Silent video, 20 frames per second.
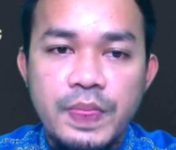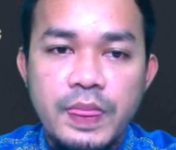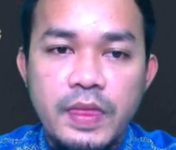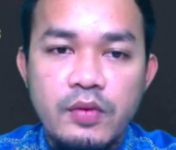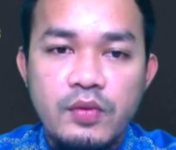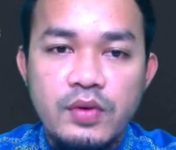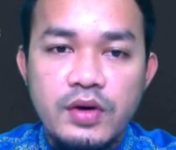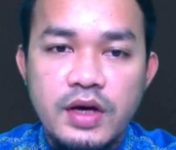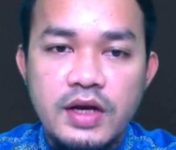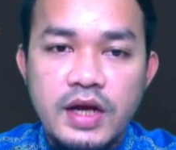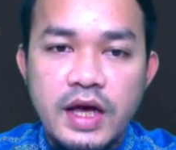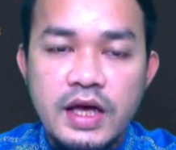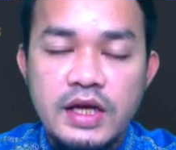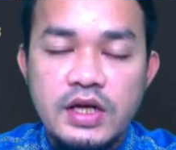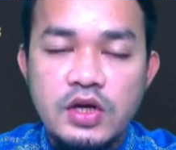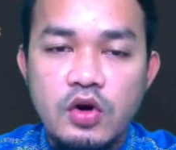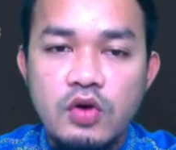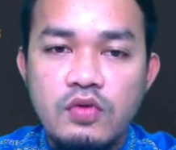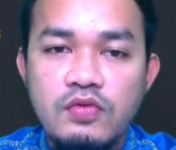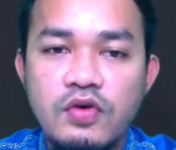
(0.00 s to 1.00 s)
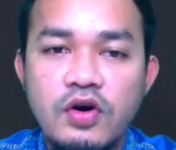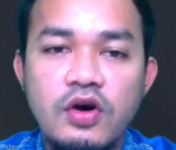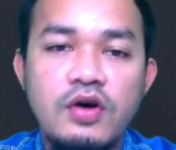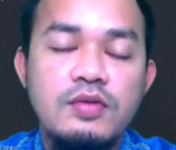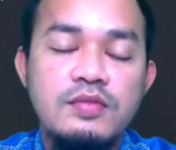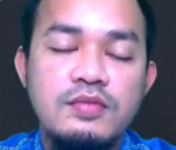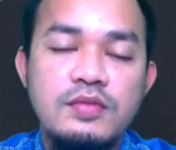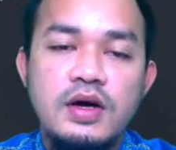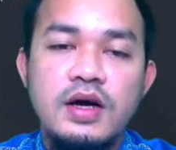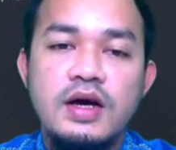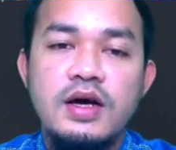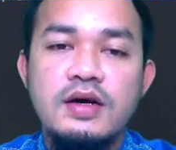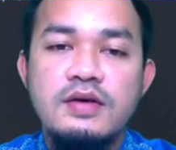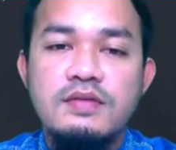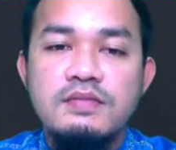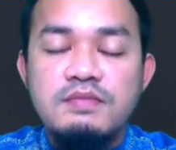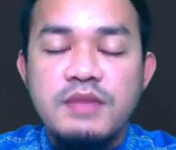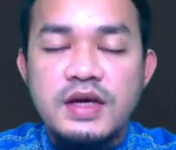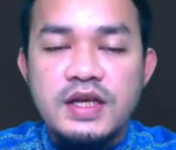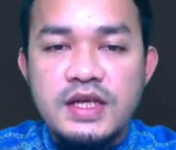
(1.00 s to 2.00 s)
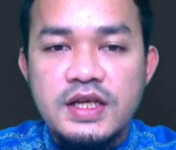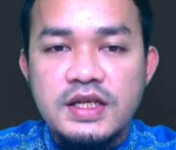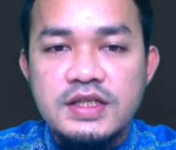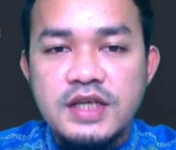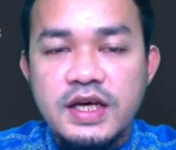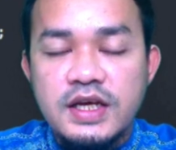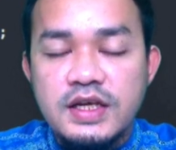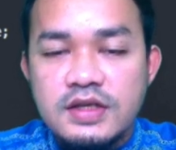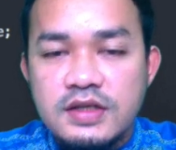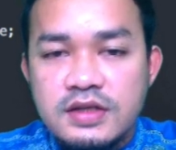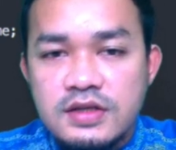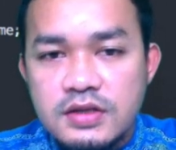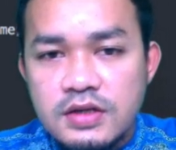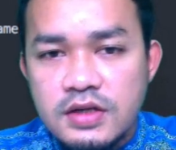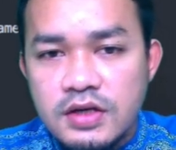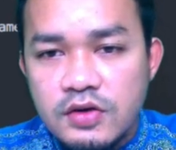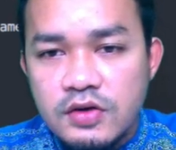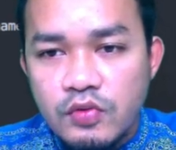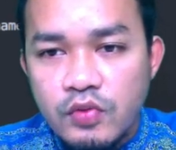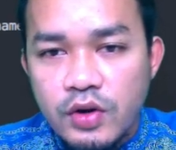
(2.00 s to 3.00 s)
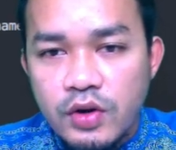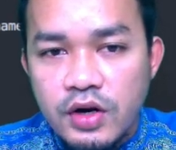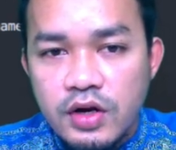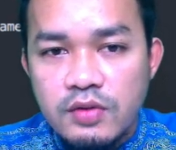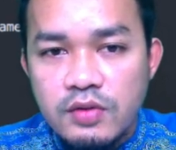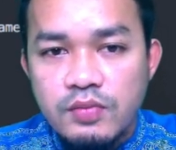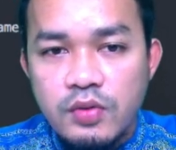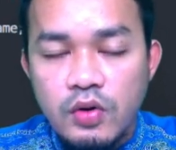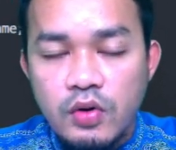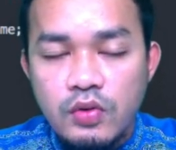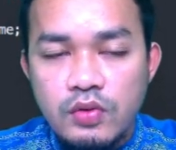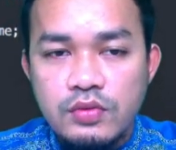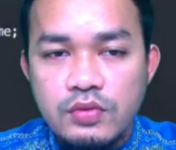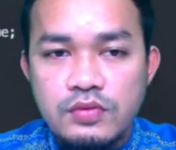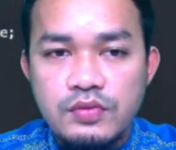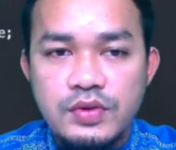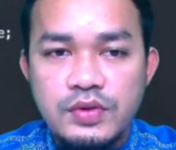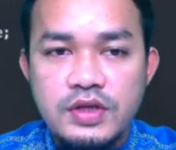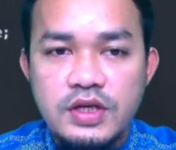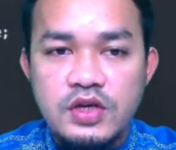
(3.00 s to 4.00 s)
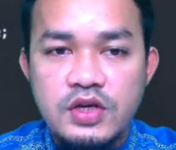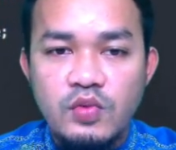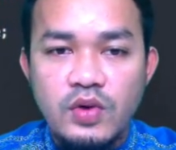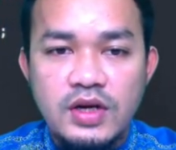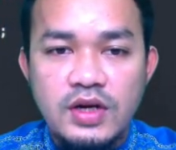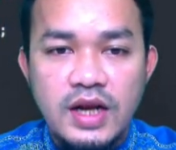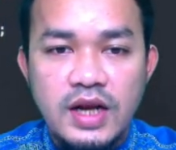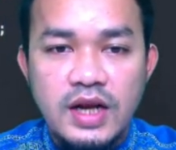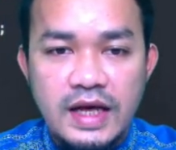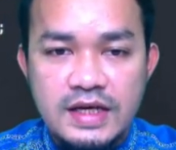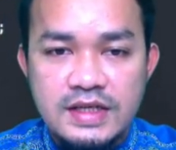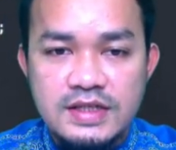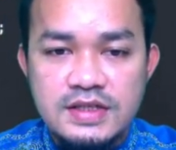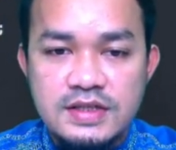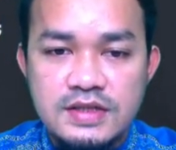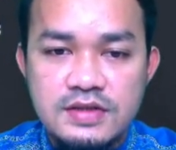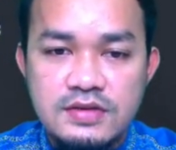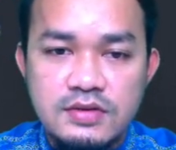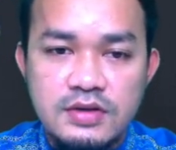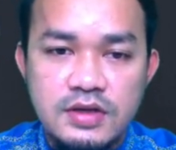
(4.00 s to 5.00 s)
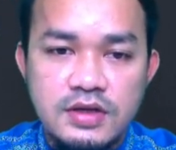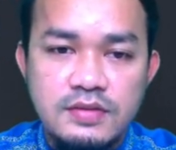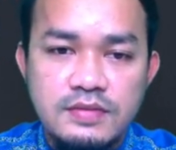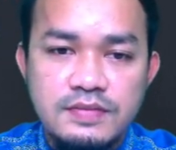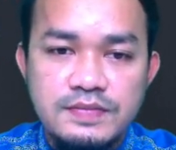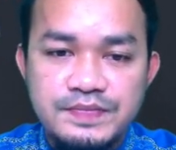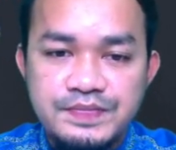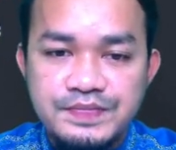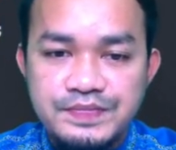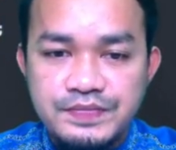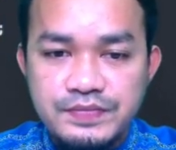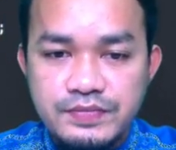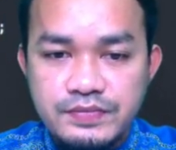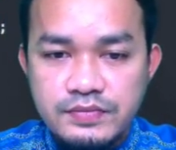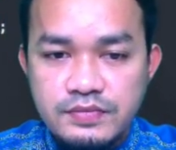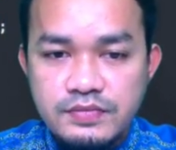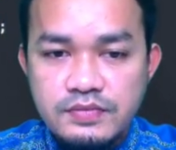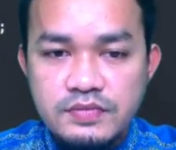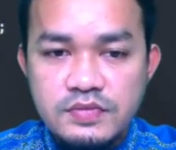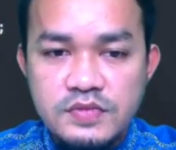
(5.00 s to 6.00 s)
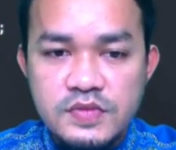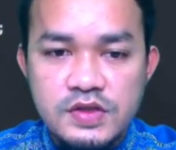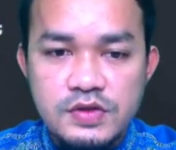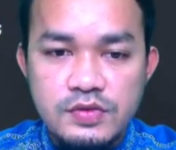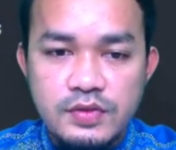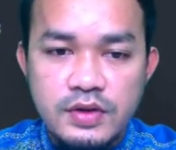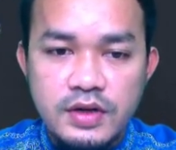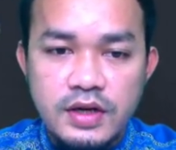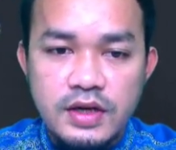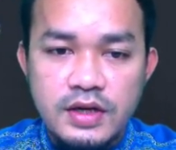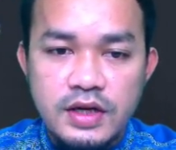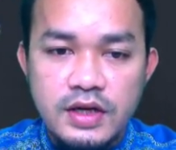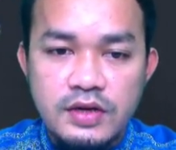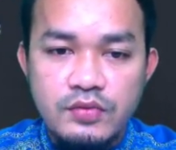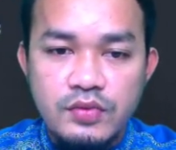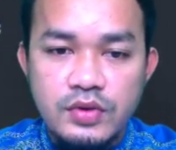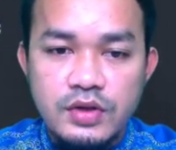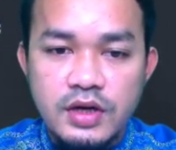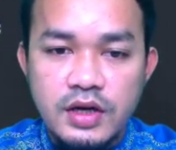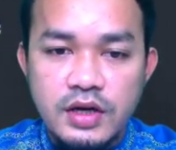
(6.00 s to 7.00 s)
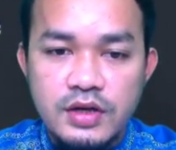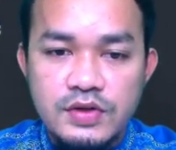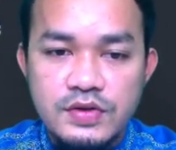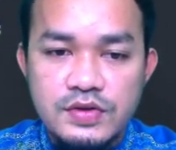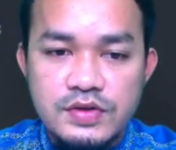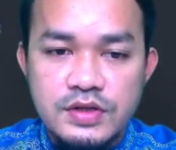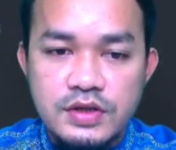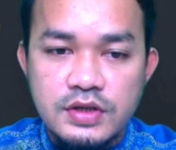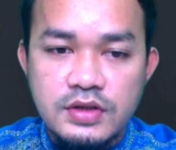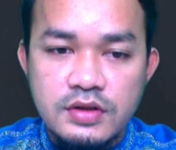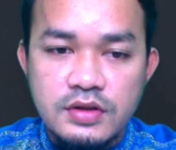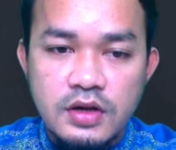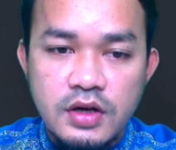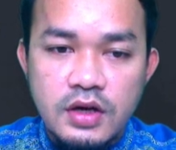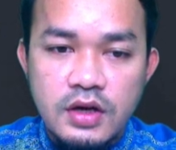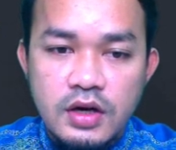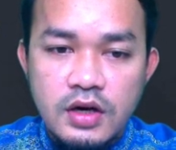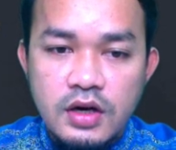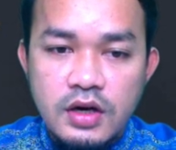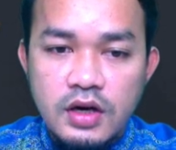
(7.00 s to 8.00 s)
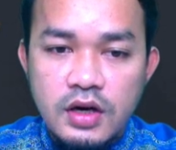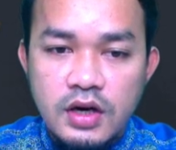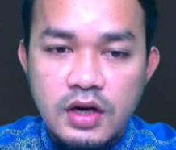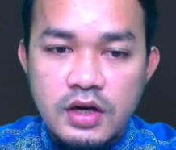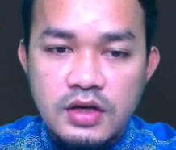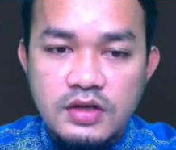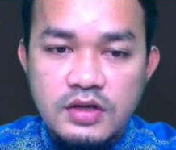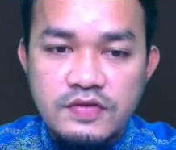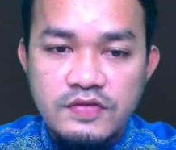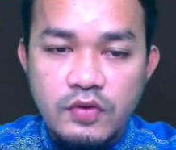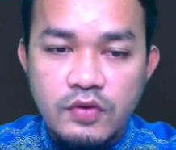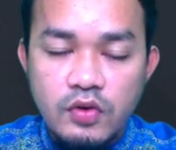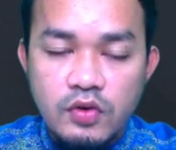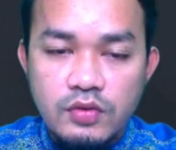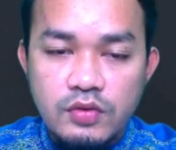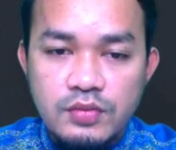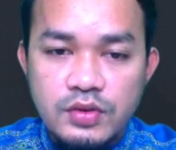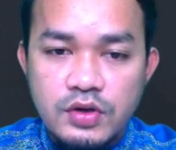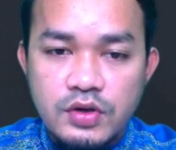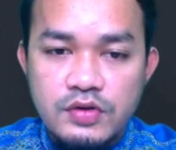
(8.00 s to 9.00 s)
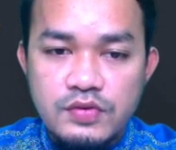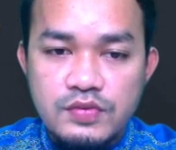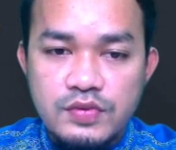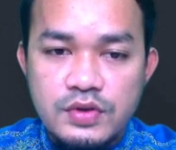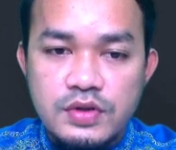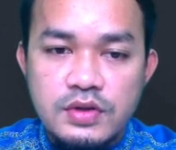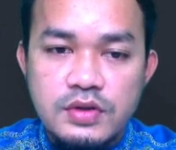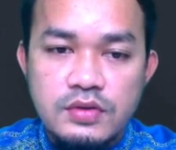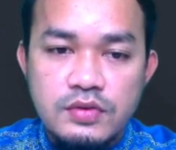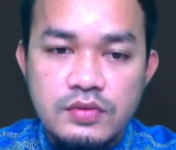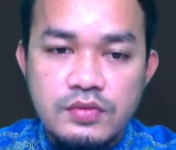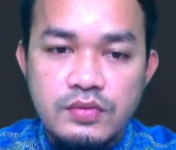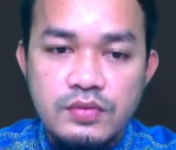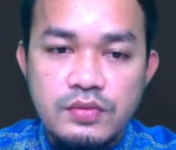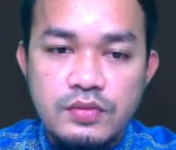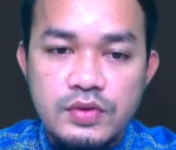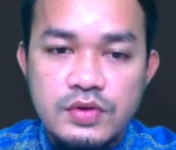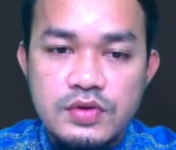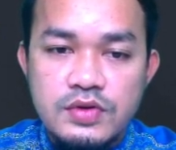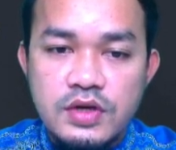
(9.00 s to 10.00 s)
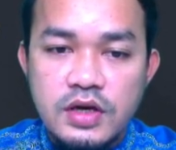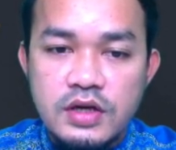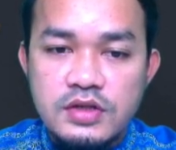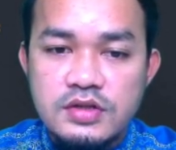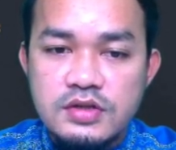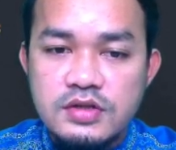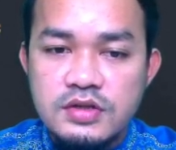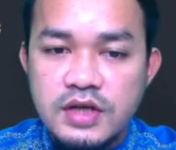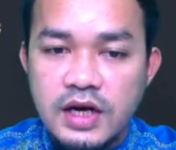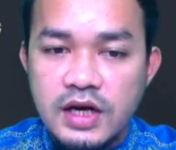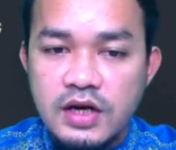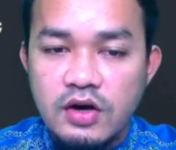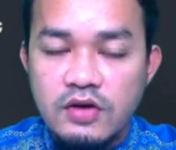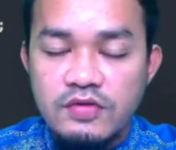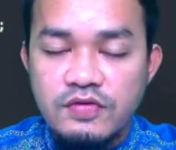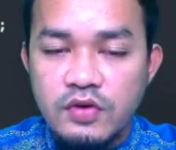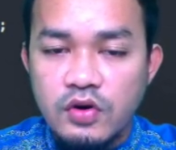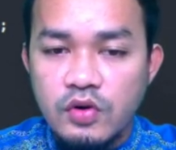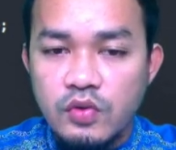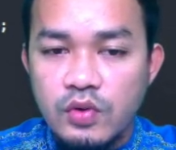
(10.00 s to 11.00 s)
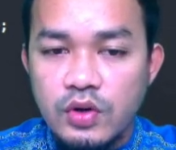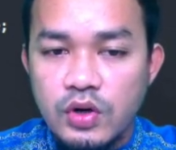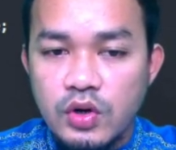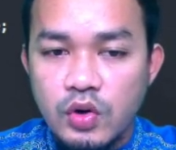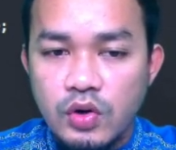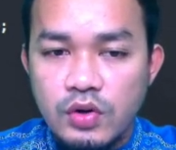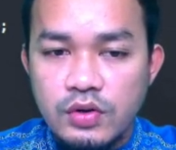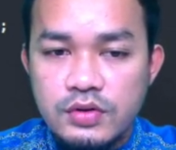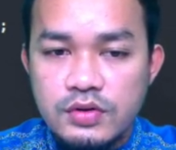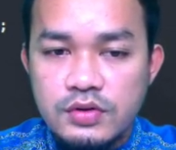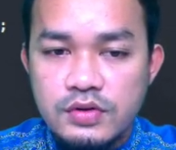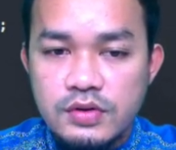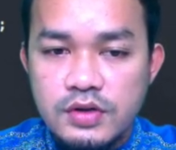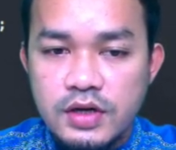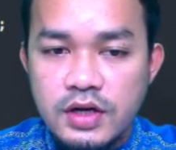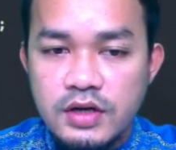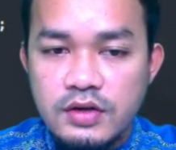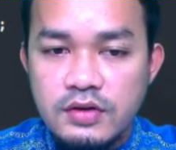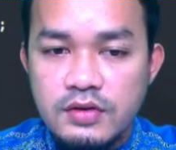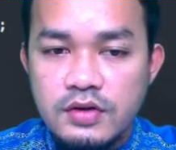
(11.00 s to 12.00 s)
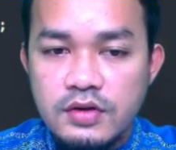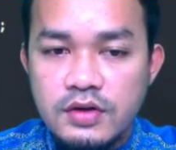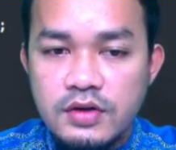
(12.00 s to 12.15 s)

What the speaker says: handle for many 10 variable within one class. Okay, this one, and then we are using info, because we use a style of overload. Okay,